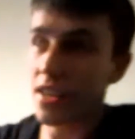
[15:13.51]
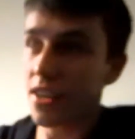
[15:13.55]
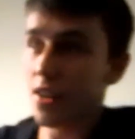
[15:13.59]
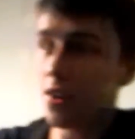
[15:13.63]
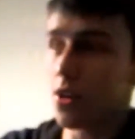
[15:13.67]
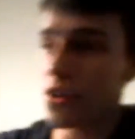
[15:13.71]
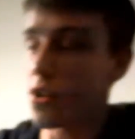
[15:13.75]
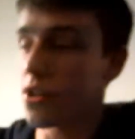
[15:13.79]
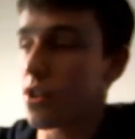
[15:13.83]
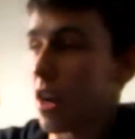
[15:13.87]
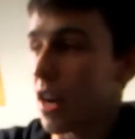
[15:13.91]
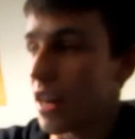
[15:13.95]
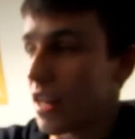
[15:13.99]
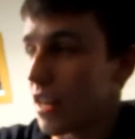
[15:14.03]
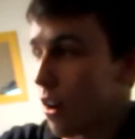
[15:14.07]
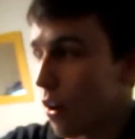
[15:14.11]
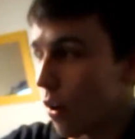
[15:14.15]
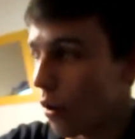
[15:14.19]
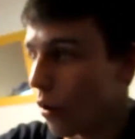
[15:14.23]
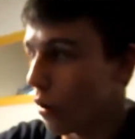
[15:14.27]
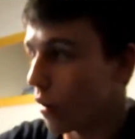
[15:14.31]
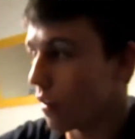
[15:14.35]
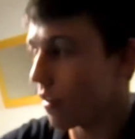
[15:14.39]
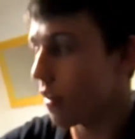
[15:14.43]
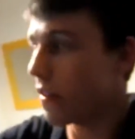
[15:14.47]
can you delete
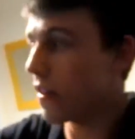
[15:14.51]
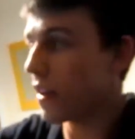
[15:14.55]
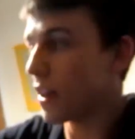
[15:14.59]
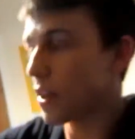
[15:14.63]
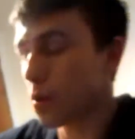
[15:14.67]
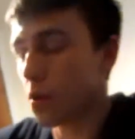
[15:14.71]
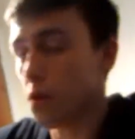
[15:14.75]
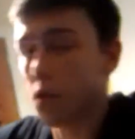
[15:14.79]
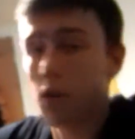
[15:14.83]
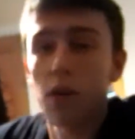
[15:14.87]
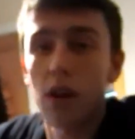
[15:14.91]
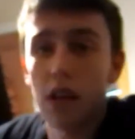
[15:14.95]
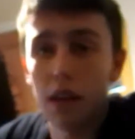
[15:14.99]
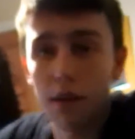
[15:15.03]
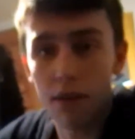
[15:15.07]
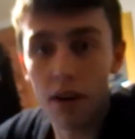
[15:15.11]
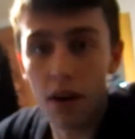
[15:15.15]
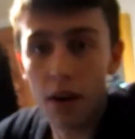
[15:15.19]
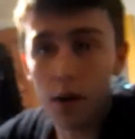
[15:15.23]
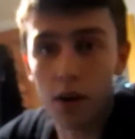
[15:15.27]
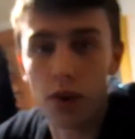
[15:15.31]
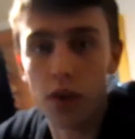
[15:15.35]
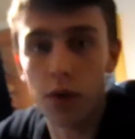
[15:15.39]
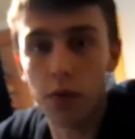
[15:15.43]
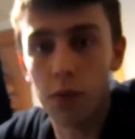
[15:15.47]
all of the things with unique
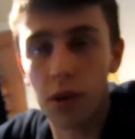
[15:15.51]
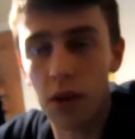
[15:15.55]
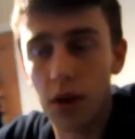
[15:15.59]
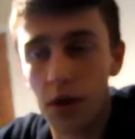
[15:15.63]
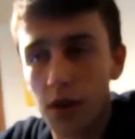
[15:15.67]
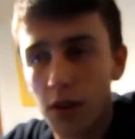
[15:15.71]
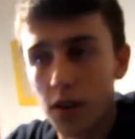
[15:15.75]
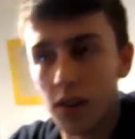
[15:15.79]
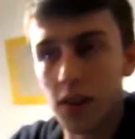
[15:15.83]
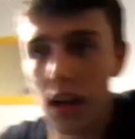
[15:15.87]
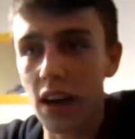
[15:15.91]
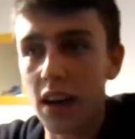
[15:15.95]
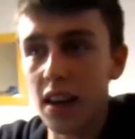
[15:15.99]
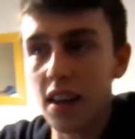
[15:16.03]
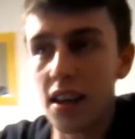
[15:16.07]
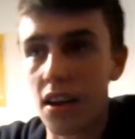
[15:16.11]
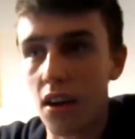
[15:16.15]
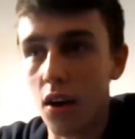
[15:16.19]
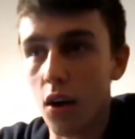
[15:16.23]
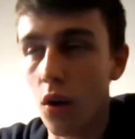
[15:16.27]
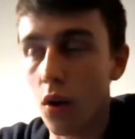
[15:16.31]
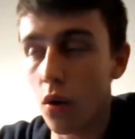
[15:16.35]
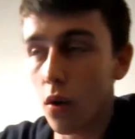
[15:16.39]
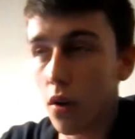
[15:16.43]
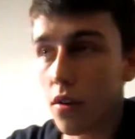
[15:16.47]
values, but you can delete
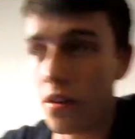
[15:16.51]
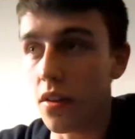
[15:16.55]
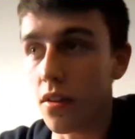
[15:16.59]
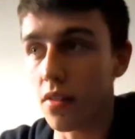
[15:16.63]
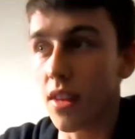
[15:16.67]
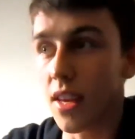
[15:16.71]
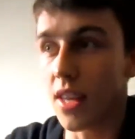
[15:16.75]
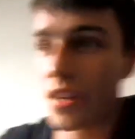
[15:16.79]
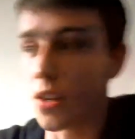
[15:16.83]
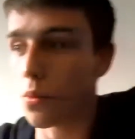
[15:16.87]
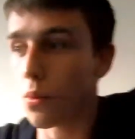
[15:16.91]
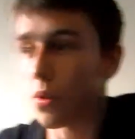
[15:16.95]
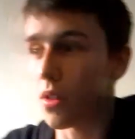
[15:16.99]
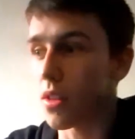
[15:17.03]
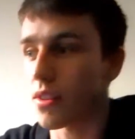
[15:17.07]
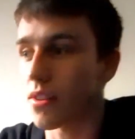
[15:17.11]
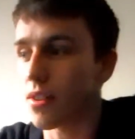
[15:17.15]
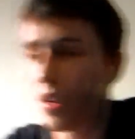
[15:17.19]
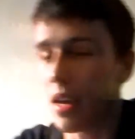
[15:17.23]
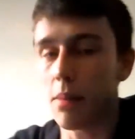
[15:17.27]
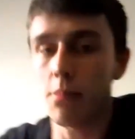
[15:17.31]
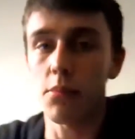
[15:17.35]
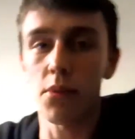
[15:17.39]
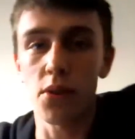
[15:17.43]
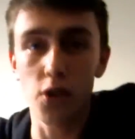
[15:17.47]
all of the things with the
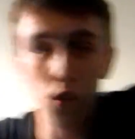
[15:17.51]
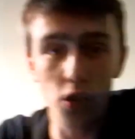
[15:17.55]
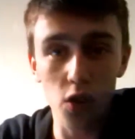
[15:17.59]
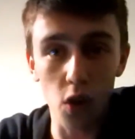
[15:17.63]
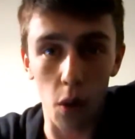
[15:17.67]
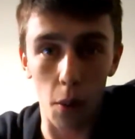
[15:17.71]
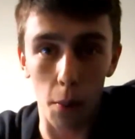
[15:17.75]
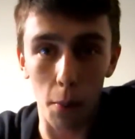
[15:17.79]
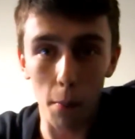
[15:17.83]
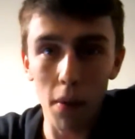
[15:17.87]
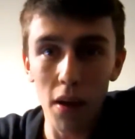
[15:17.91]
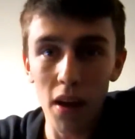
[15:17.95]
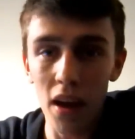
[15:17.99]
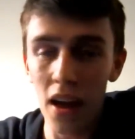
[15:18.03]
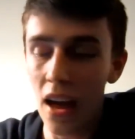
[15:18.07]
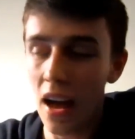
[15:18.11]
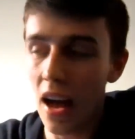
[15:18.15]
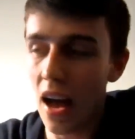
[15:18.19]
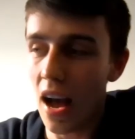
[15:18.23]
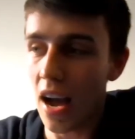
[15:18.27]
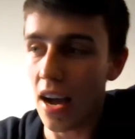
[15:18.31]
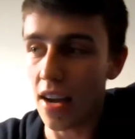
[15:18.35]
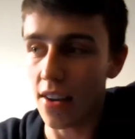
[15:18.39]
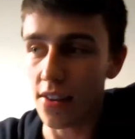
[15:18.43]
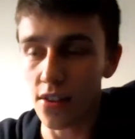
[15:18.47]
same sum
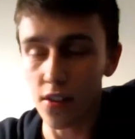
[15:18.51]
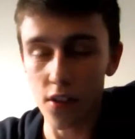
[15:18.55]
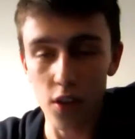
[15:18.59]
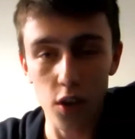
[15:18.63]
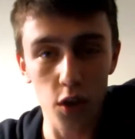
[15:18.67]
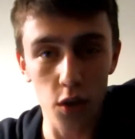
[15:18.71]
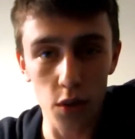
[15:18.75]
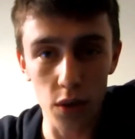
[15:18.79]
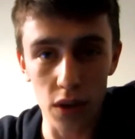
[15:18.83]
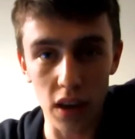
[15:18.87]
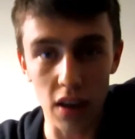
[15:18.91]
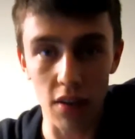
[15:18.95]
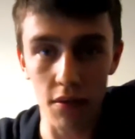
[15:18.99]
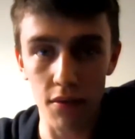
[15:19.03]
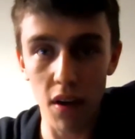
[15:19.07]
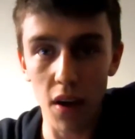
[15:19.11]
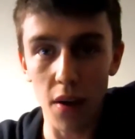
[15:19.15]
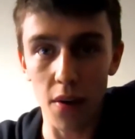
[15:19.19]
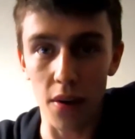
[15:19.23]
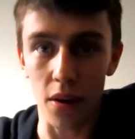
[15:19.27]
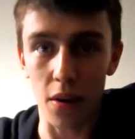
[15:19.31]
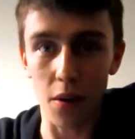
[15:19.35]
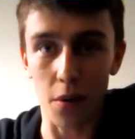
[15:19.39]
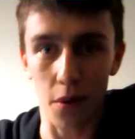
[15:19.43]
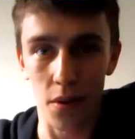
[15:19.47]
as the unique
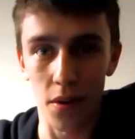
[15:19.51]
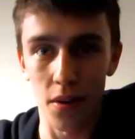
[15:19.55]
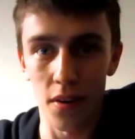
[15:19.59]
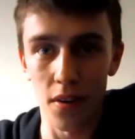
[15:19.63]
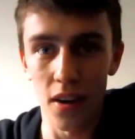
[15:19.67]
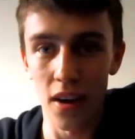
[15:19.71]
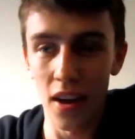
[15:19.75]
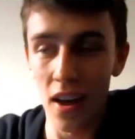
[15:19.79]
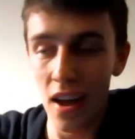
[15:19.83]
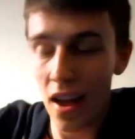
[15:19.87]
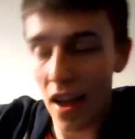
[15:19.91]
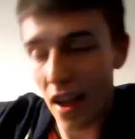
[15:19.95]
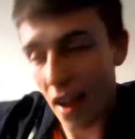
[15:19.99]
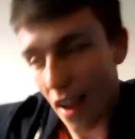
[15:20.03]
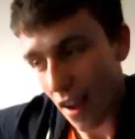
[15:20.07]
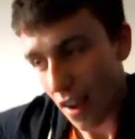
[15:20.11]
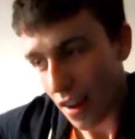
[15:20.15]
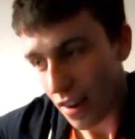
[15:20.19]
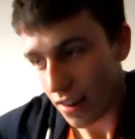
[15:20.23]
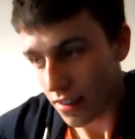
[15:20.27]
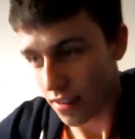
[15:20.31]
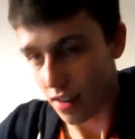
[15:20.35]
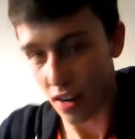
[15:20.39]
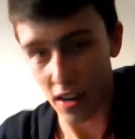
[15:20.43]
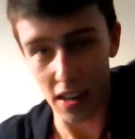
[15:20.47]
value.
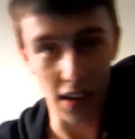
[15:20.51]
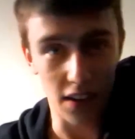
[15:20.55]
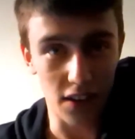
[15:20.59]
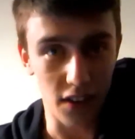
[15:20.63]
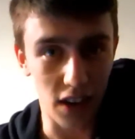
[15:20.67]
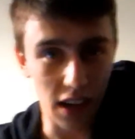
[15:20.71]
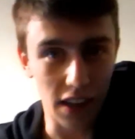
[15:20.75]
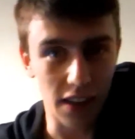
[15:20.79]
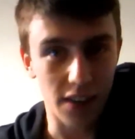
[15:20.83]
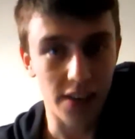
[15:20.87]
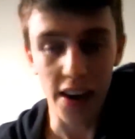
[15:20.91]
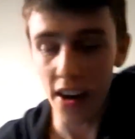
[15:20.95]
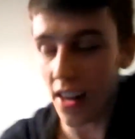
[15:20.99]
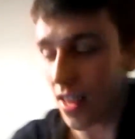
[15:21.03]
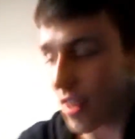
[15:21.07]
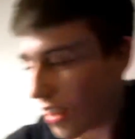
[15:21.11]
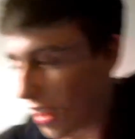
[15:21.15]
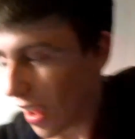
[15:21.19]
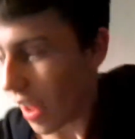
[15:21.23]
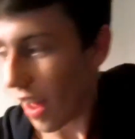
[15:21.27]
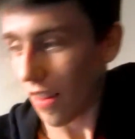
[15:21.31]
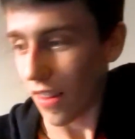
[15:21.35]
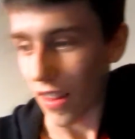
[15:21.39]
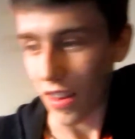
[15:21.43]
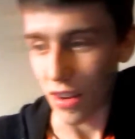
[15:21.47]
Delete, delete, delete,
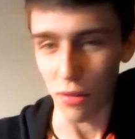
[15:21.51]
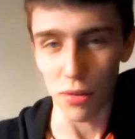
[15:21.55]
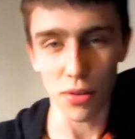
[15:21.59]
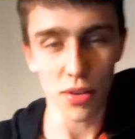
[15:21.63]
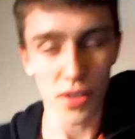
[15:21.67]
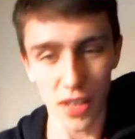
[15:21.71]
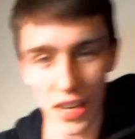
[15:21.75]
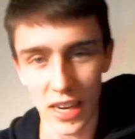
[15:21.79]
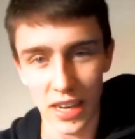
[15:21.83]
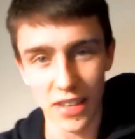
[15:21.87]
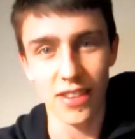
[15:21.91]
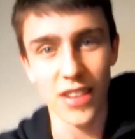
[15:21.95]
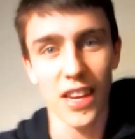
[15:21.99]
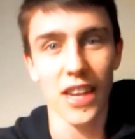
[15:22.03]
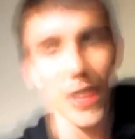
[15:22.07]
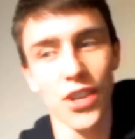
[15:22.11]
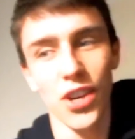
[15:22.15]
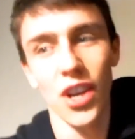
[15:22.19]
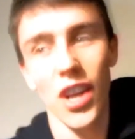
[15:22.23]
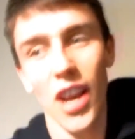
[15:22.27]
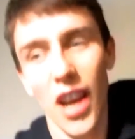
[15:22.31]
and then you're on to the next stage.